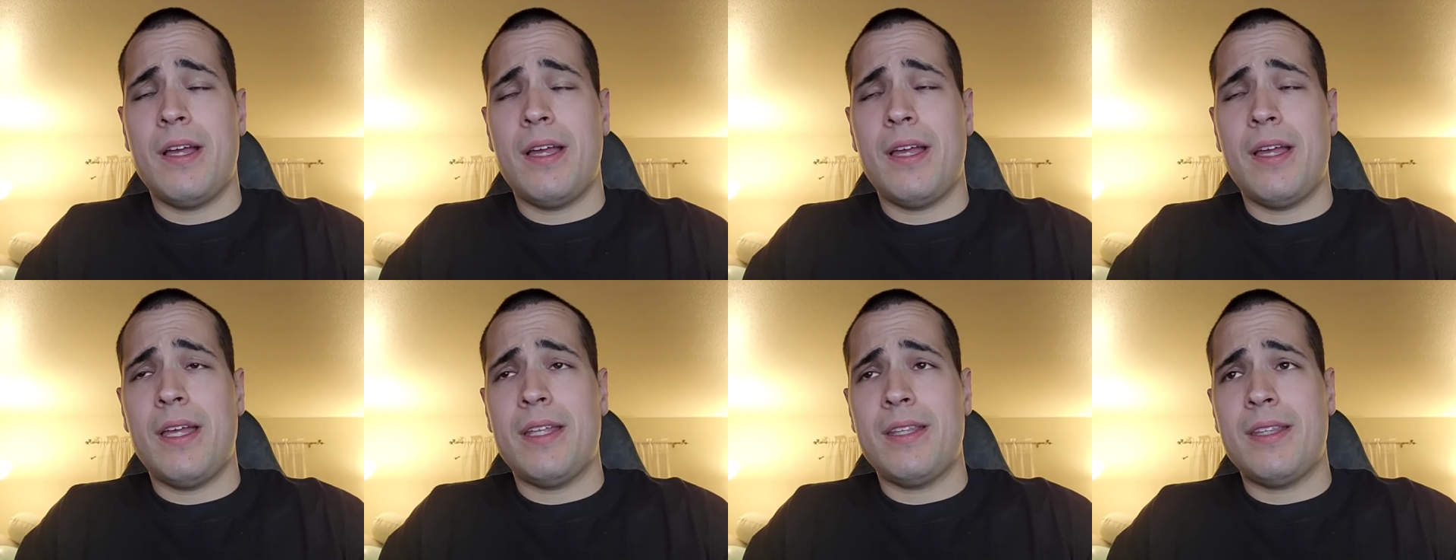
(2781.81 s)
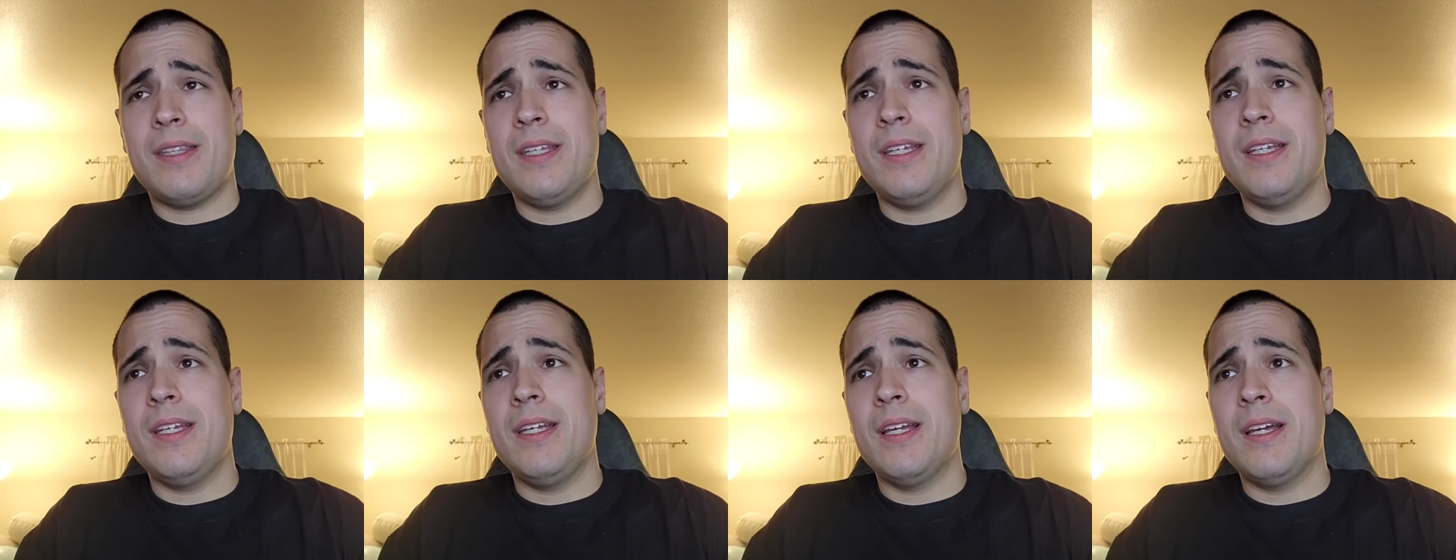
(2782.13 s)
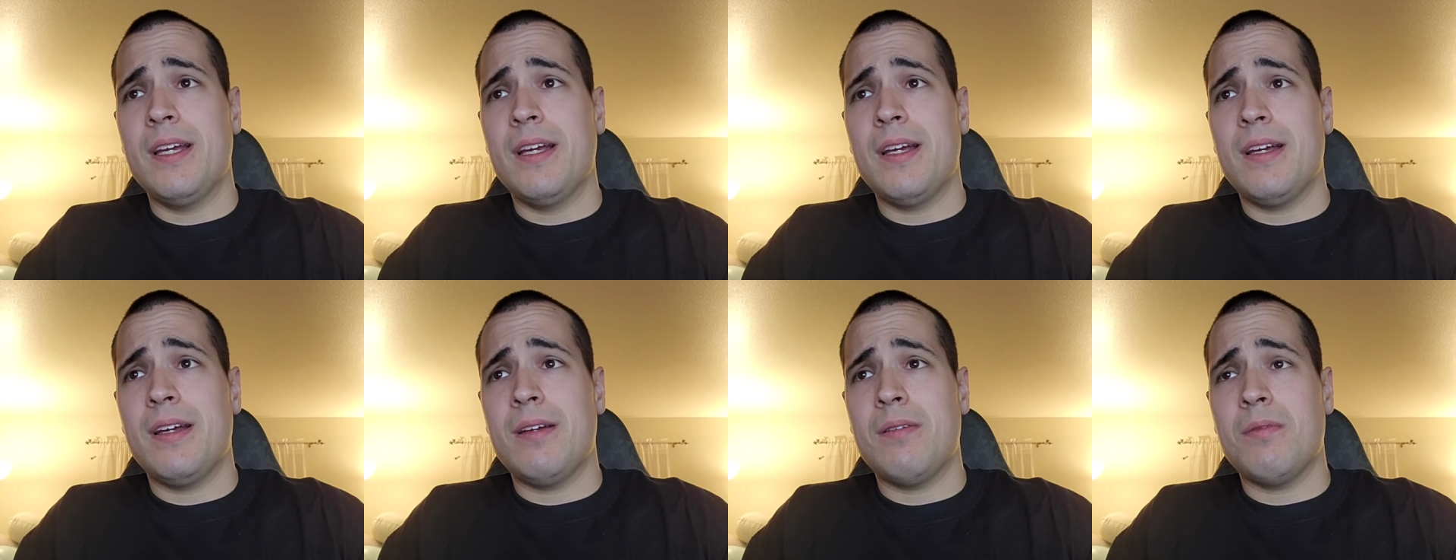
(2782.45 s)
at the
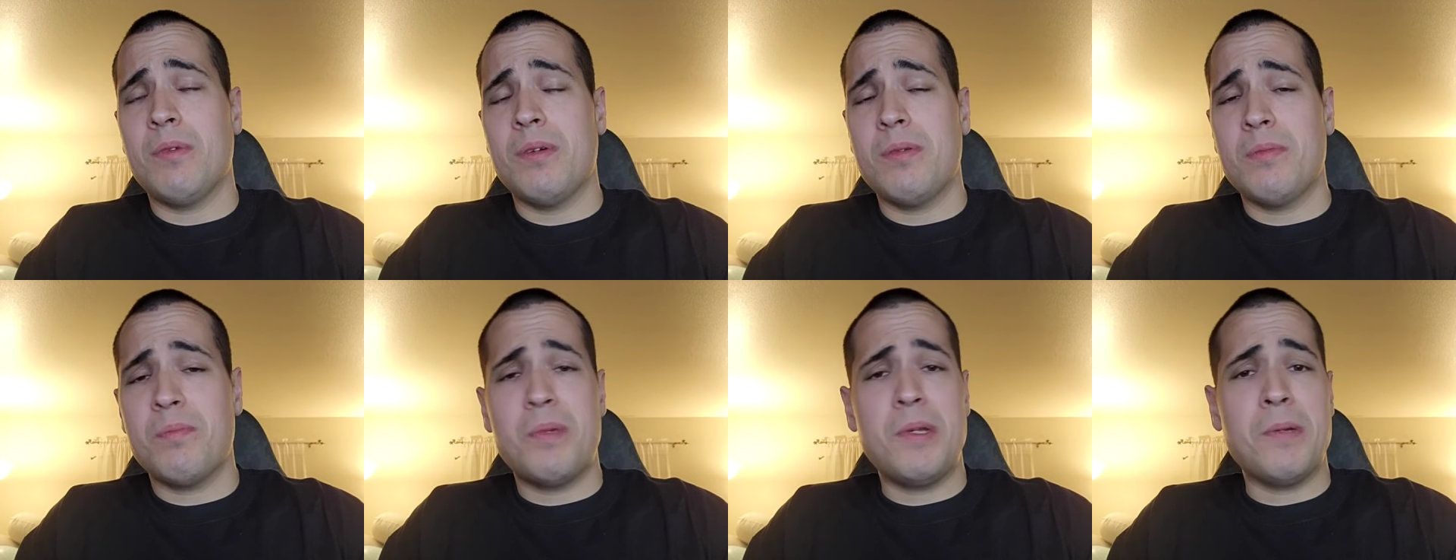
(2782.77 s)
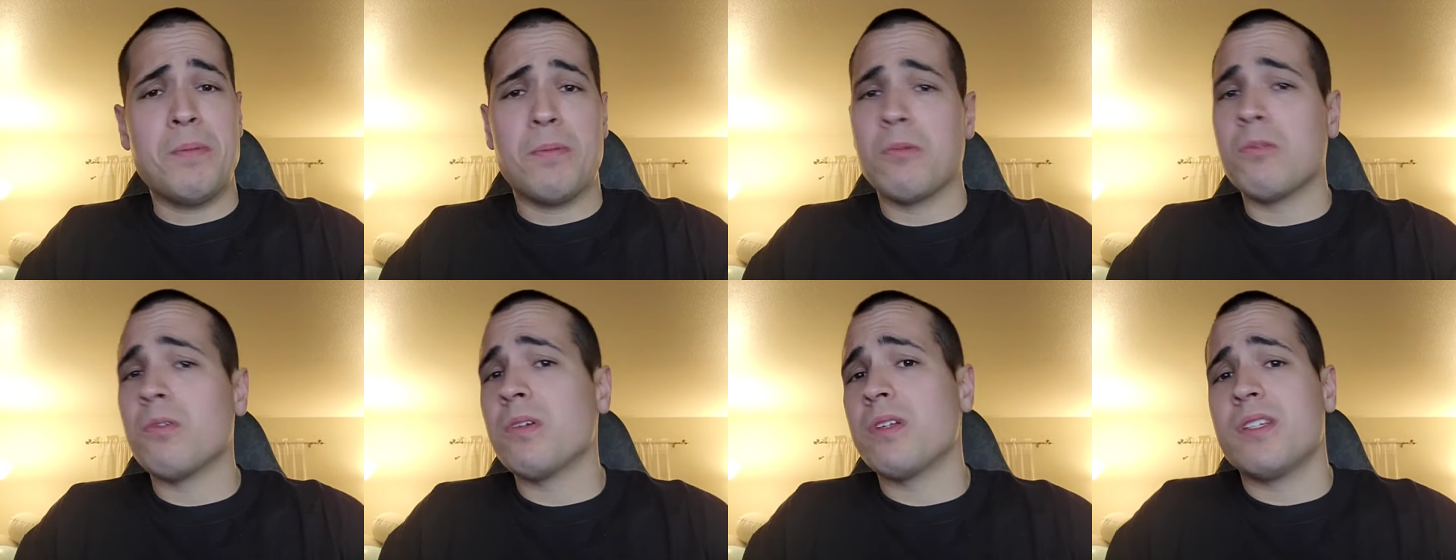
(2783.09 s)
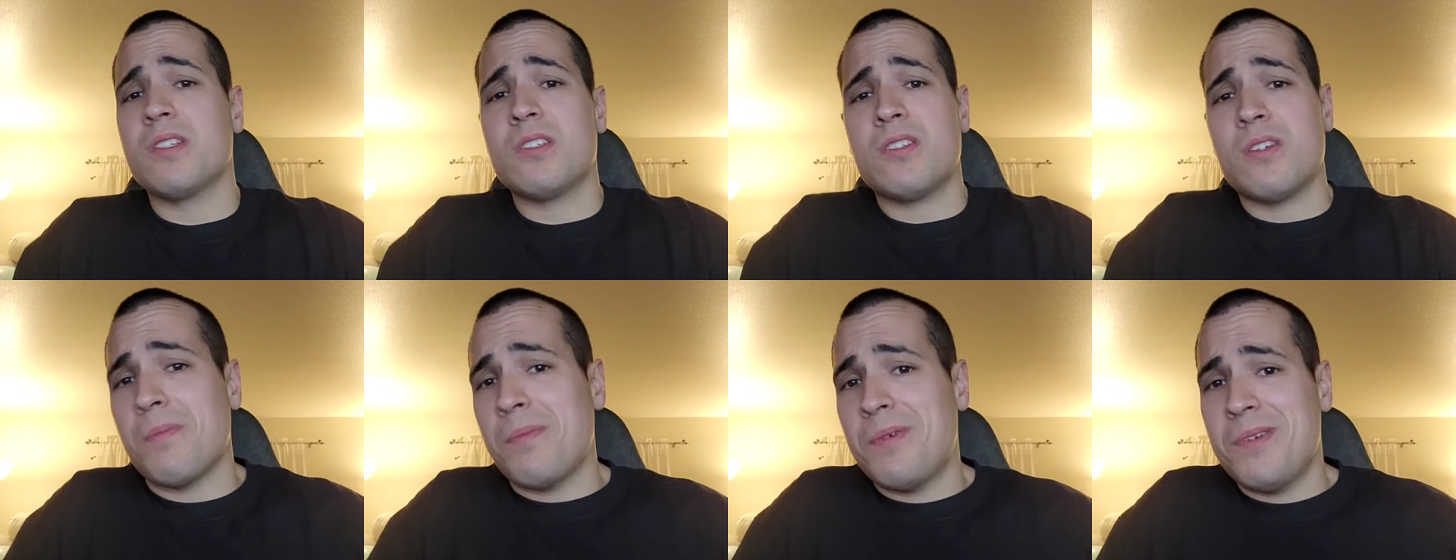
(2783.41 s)
when people really
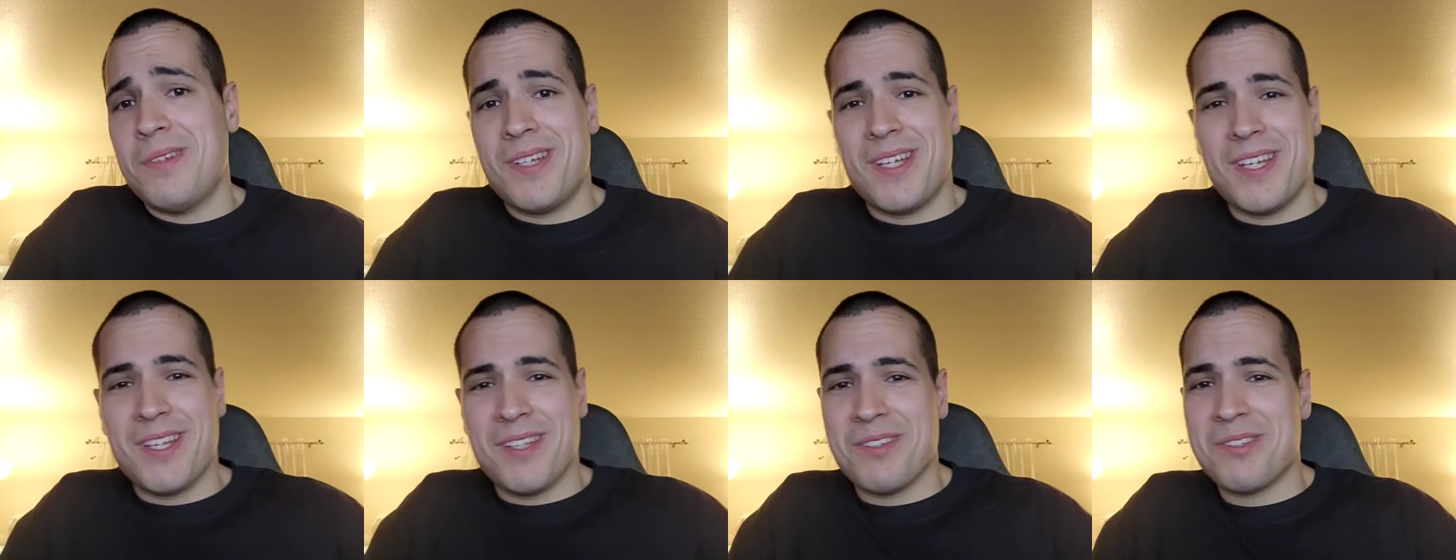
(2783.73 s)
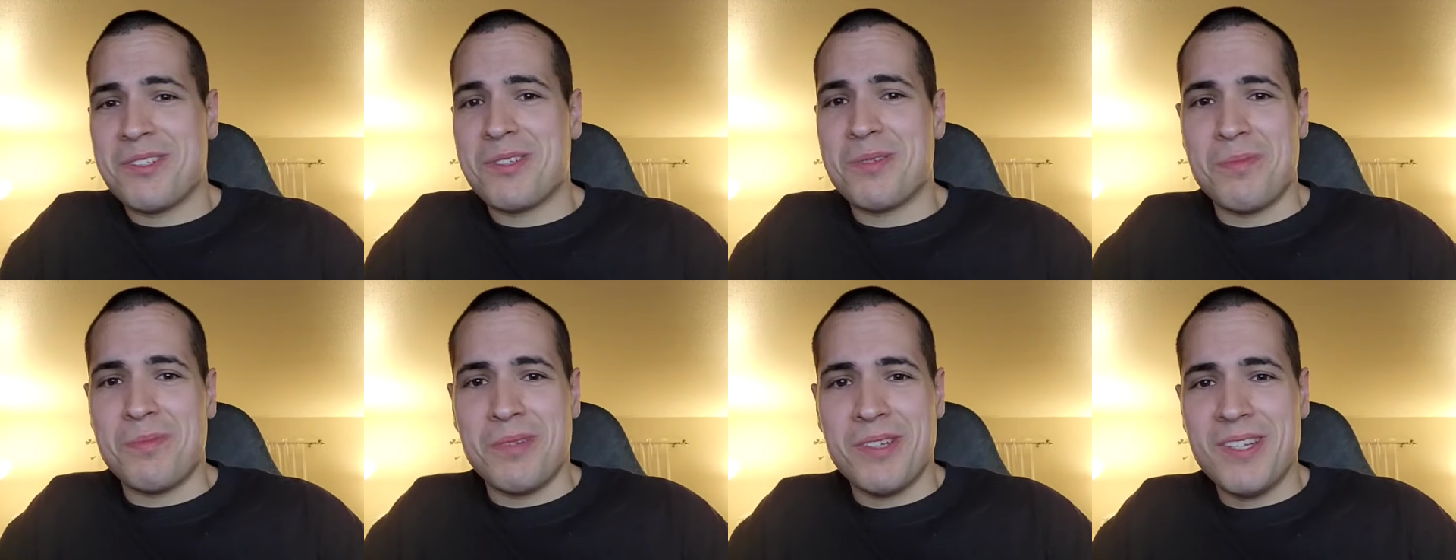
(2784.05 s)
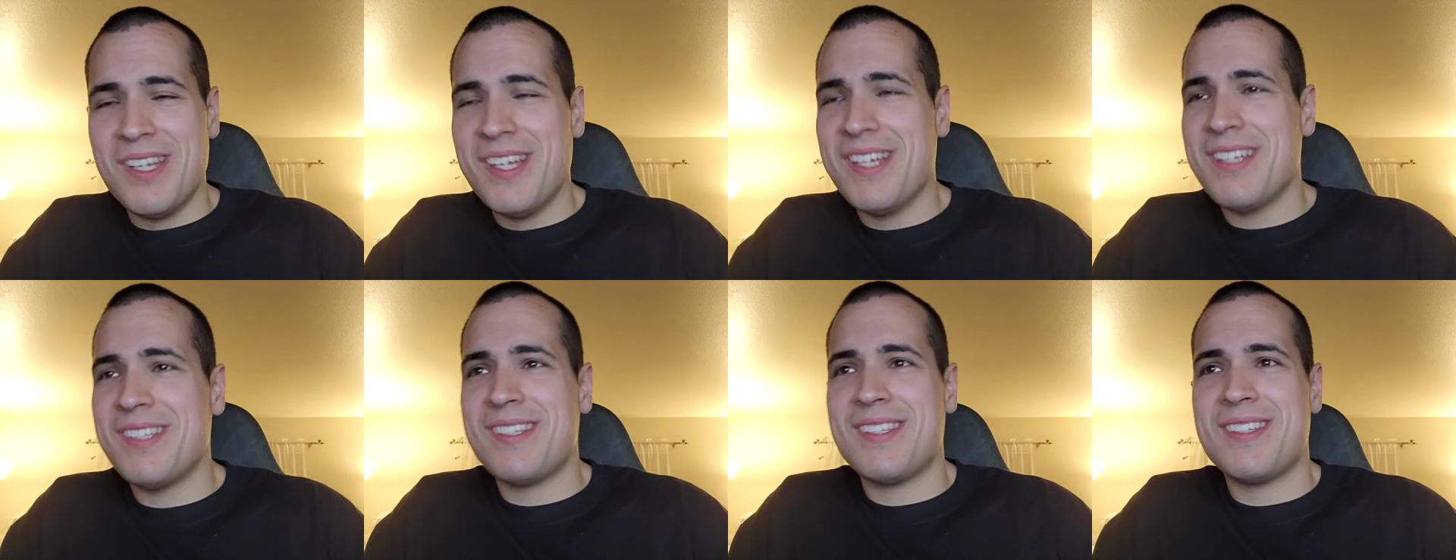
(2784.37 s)
start putting together some
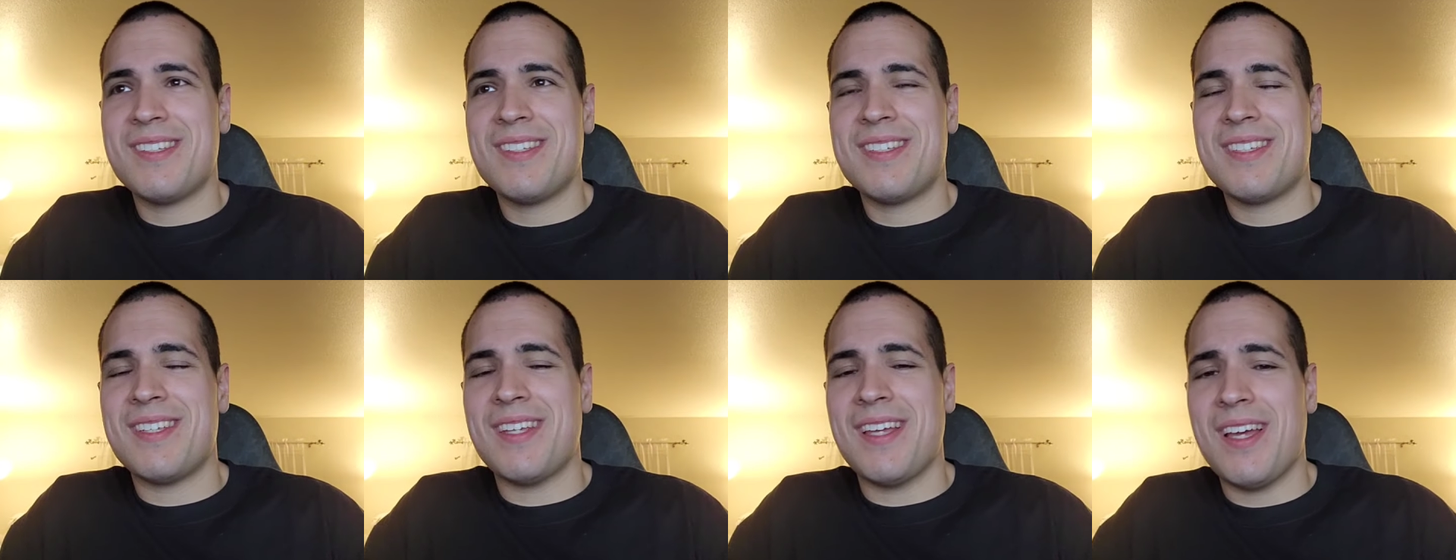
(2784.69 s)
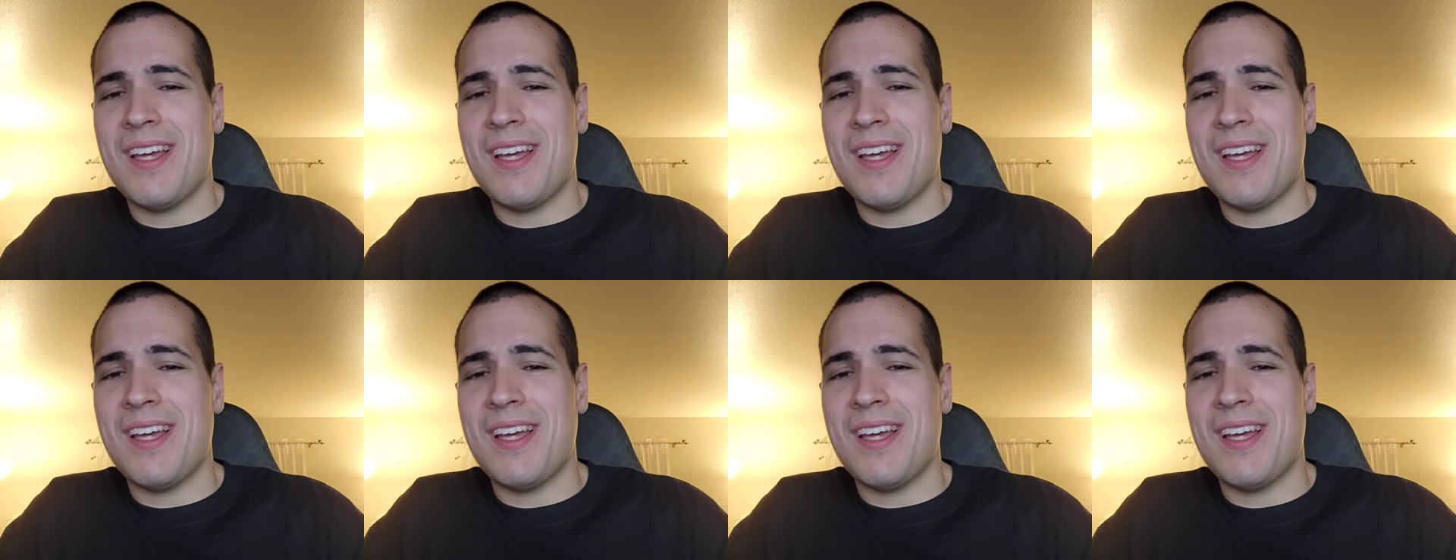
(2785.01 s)
lists.